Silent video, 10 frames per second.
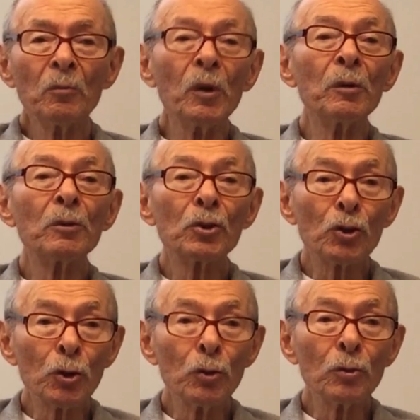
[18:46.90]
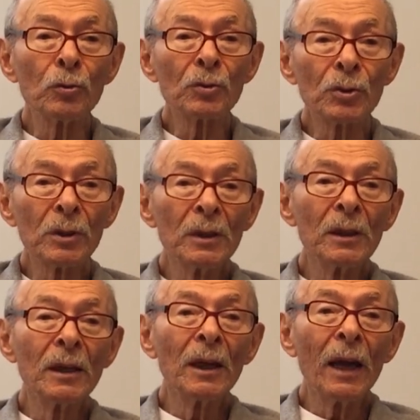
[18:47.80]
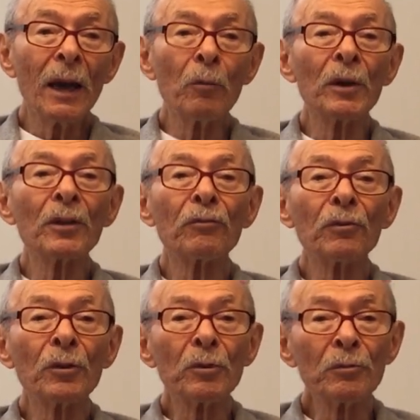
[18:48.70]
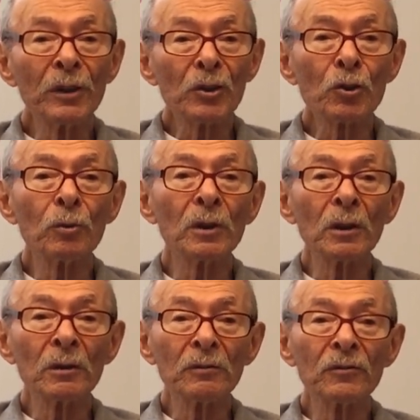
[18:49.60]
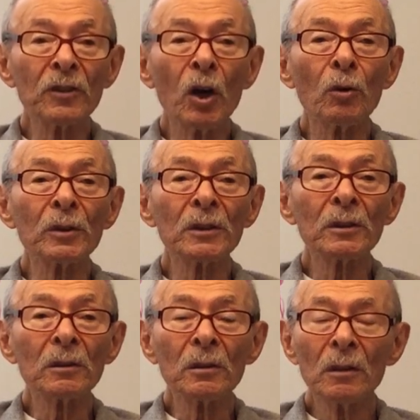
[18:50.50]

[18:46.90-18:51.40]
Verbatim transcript: We were Jews and went through the ritual of going,